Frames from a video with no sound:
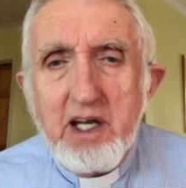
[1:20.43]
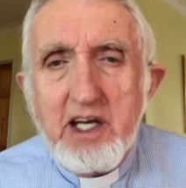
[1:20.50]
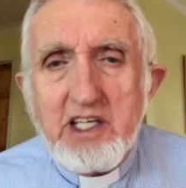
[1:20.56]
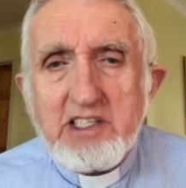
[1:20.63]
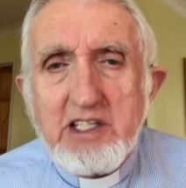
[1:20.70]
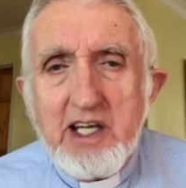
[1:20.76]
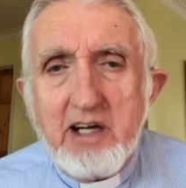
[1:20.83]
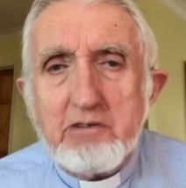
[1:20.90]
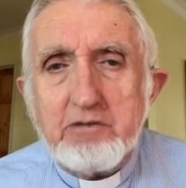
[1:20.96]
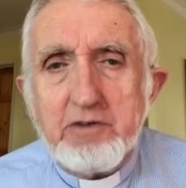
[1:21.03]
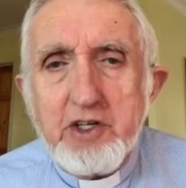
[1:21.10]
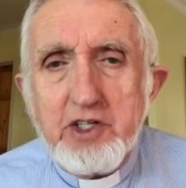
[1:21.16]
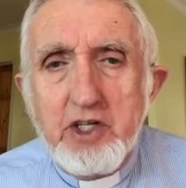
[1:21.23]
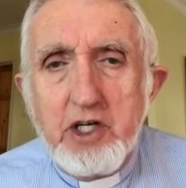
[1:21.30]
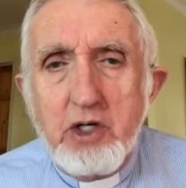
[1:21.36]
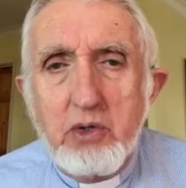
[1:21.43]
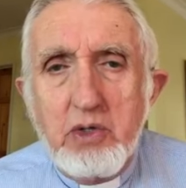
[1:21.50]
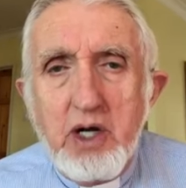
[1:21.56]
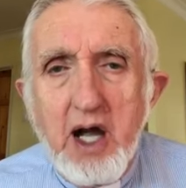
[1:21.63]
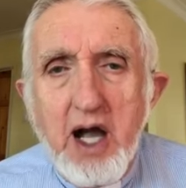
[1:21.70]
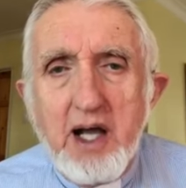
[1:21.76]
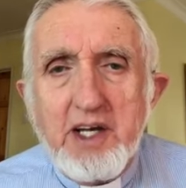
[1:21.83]
his love for
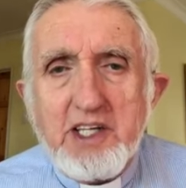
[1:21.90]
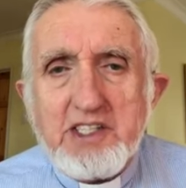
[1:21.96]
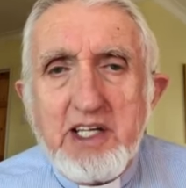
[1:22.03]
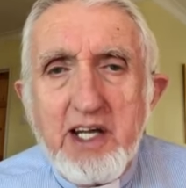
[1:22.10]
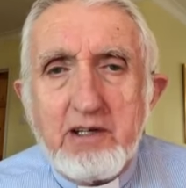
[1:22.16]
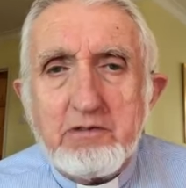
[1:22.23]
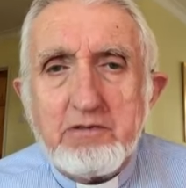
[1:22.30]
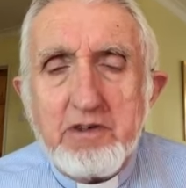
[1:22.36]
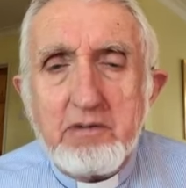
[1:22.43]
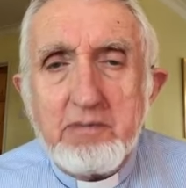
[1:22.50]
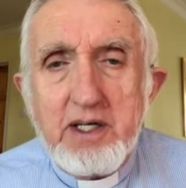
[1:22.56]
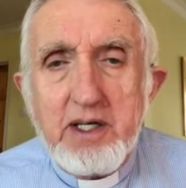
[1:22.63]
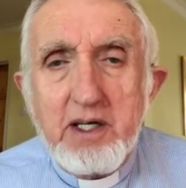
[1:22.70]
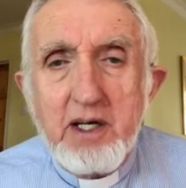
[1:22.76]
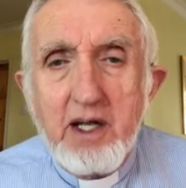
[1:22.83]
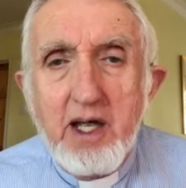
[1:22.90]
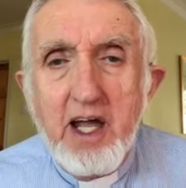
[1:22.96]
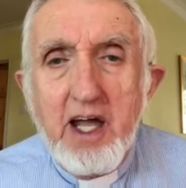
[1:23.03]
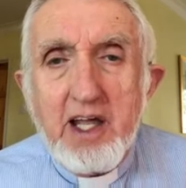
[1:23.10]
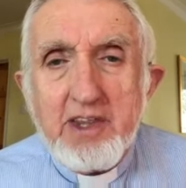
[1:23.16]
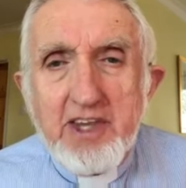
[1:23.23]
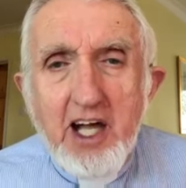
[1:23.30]
you and his love for me.
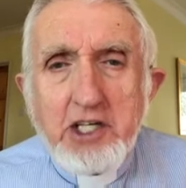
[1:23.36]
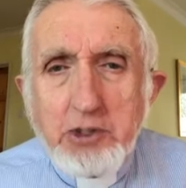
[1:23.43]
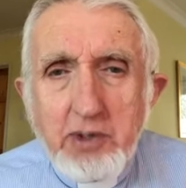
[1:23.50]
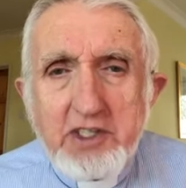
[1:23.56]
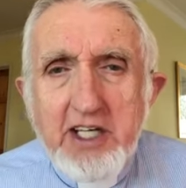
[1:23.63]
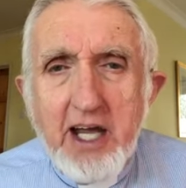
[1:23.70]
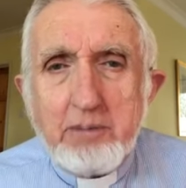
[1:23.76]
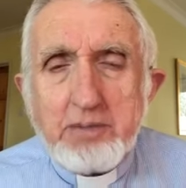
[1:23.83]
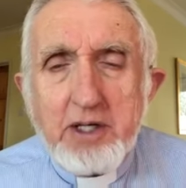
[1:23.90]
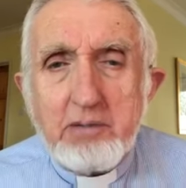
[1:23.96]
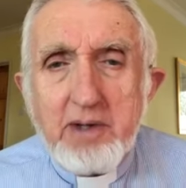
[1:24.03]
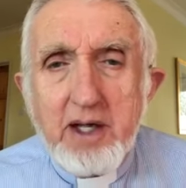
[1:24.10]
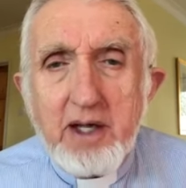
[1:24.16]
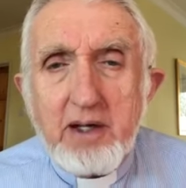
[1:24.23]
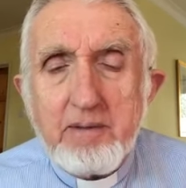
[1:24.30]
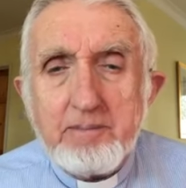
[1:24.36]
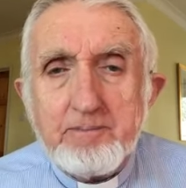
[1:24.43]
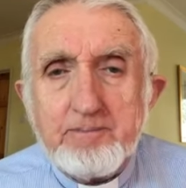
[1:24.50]
That's what kept him there.